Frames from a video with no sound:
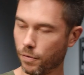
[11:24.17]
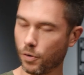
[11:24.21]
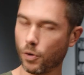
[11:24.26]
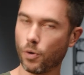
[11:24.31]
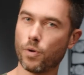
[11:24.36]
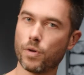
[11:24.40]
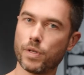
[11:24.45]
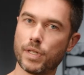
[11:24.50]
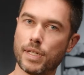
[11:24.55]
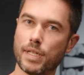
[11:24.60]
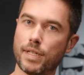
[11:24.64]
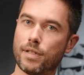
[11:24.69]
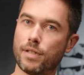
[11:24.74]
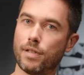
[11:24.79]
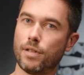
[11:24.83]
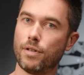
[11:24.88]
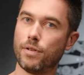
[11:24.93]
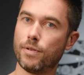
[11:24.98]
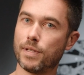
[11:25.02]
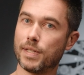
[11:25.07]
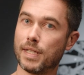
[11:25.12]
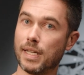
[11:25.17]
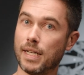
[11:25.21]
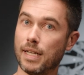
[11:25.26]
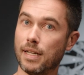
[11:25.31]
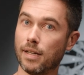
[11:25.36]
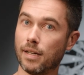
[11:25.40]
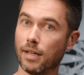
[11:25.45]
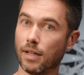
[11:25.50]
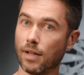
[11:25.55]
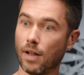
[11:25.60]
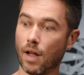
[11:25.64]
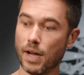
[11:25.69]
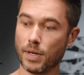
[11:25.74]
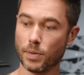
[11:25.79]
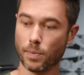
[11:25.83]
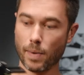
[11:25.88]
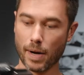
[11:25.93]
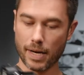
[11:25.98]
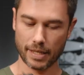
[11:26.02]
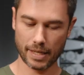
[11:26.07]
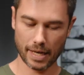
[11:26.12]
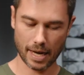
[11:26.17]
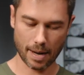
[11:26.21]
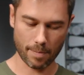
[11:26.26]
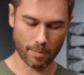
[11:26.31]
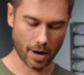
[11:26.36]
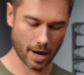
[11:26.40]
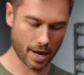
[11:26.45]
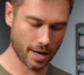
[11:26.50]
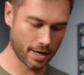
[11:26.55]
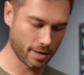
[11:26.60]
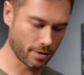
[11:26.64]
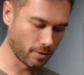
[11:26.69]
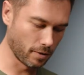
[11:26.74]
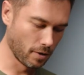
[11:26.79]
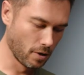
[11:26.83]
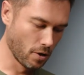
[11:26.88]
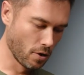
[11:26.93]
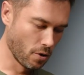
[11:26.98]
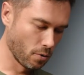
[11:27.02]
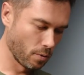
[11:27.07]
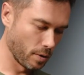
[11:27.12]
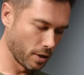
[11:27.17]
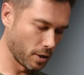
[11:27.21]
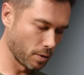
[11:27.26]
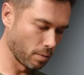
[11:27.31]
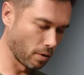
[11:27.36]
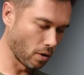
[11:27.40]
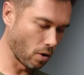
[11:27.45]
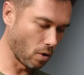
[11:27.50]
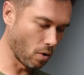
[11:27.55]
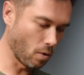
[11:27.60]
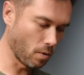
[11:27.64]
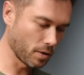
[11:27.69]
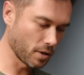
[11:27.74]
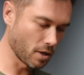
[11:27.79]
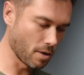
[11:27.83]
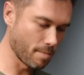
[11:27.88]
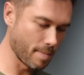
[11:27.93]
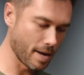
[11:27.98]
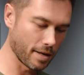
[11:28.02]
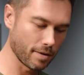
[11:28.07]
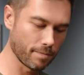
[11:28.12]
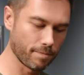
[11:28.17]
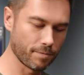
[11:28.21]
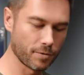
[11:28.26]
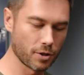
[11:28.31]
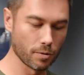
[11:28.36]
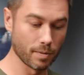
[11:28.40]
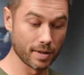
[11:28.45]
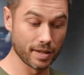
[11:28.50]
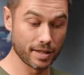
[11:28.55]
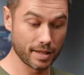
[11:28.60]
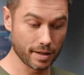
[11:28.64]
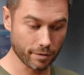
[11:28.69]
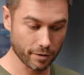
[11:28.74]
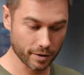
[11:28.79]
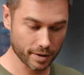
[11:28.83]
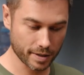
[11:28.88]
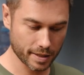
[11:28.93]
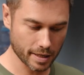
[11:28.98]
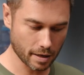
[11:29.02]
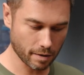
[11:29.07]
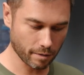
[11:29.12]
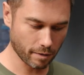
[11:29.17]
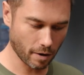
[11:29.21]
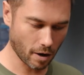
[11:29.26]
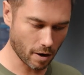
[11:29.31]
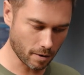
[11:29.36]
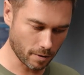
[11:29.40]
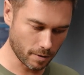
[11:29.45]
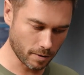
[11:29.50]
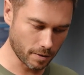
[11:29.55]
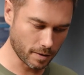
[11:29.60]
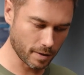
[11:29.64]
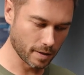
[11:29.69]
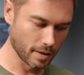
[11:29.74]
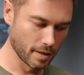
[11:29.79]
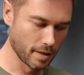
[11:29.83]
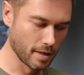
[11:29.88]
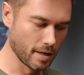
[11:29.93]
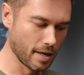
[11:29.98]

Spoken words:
of course, is to use the lightweight camera handle, which will also mount to a different set of holes.